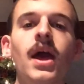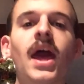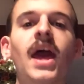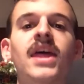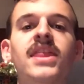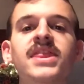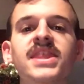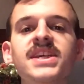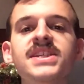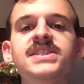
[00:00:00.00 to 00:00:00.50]

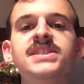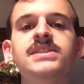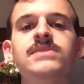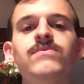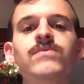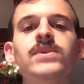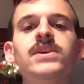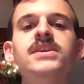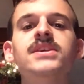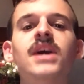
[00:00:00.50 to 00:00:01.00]
And this
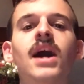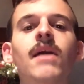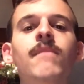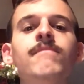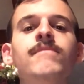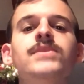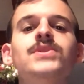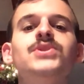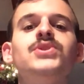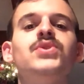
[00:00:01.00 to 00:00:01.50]
we
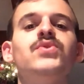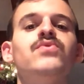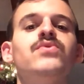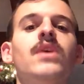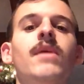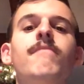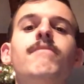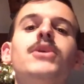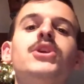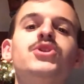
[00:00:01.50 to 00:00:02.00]
come to
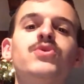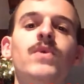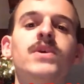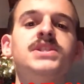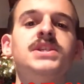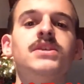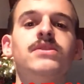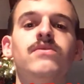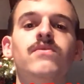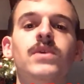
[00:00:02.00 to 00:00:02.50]
number
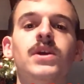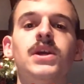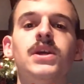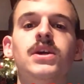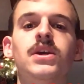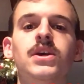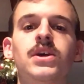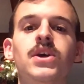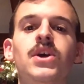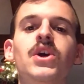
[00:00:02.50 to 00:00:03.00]
23.
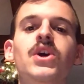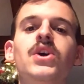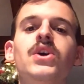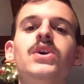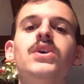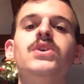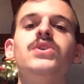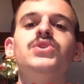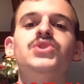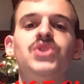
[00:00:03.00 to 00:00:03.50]

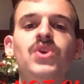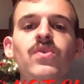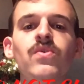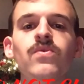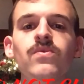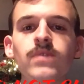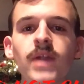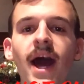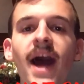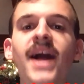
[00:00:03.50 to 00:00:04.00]

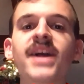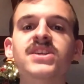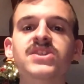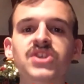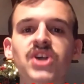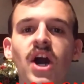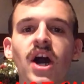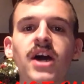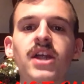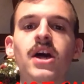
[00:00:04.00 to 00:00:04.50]
Do not
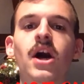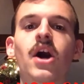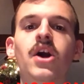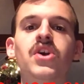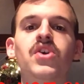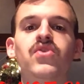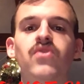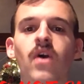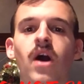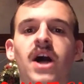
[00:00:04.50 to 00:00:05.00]
cut
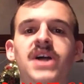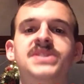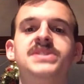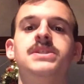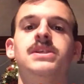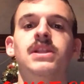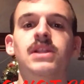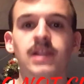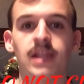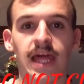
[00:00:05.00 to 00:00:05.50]

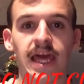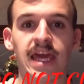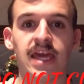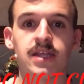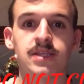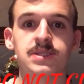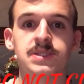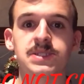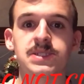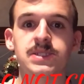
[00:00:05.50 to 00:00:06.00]
across
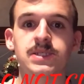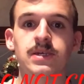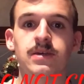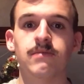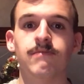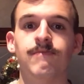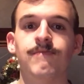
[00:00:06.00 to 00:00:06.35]
lanes.